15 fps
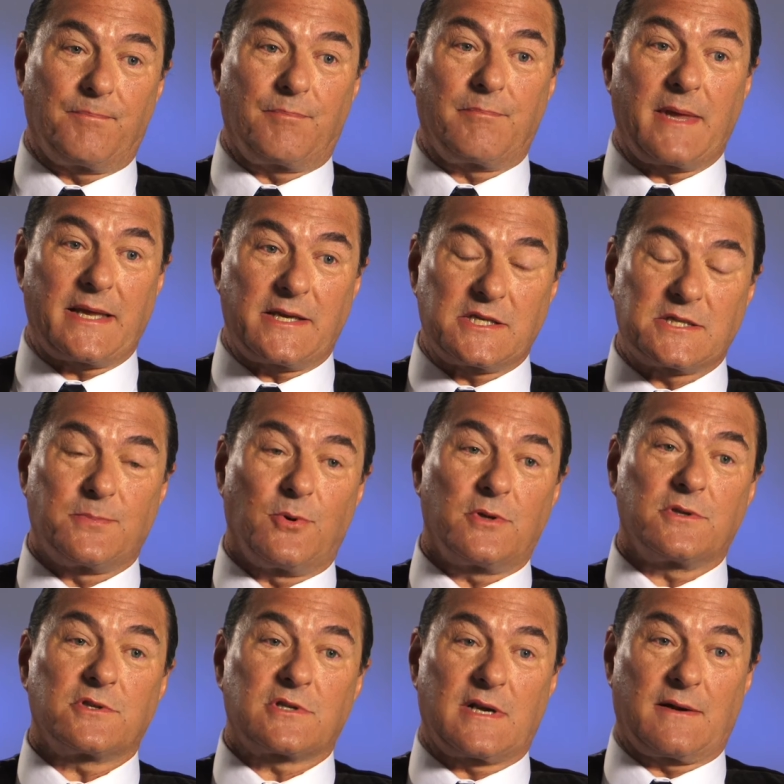making small
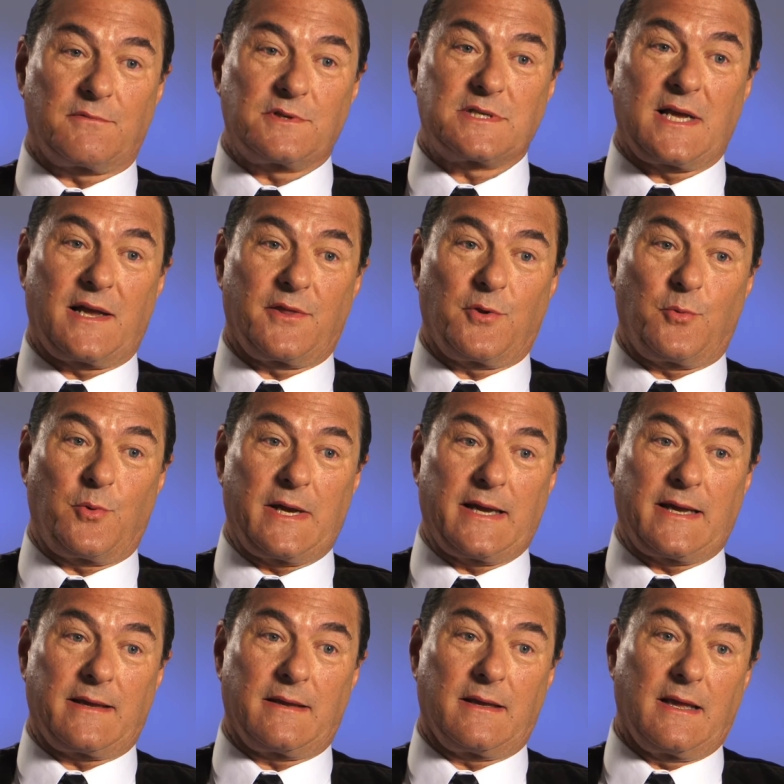discoveries on the
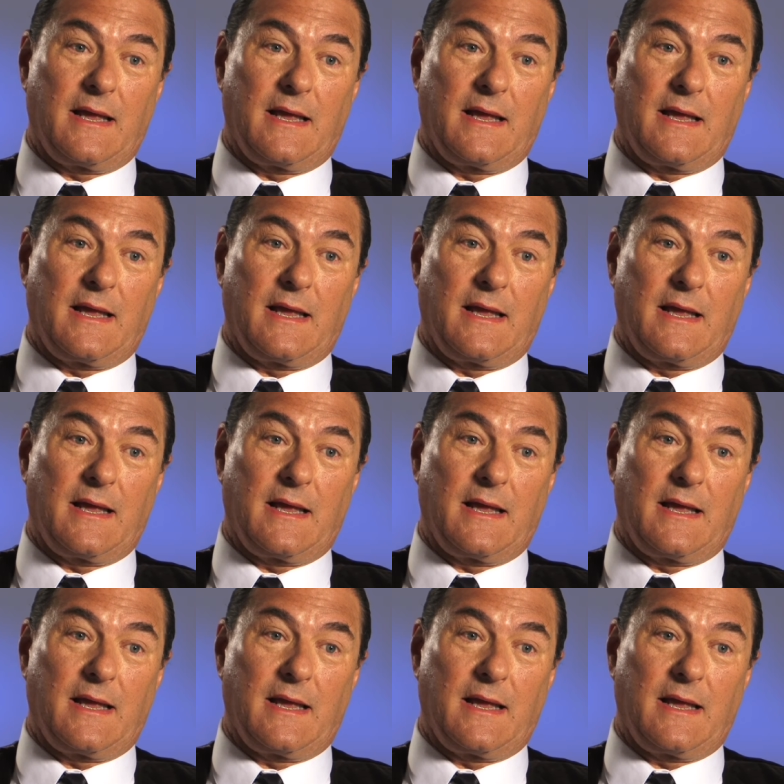way.